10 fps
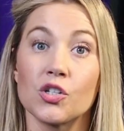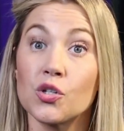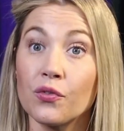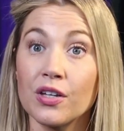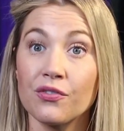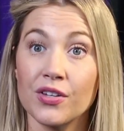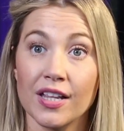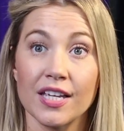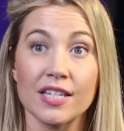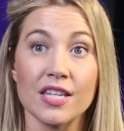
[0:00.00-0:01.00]
Do you have any
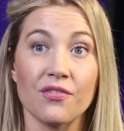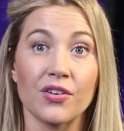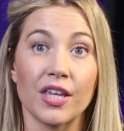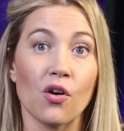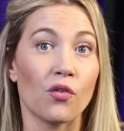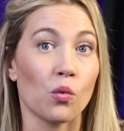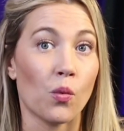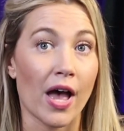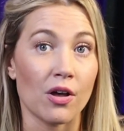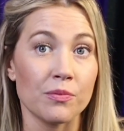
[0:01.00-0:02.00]
feelings of feeling
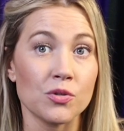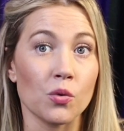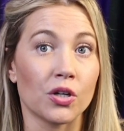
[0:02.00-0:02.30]
overwhelmed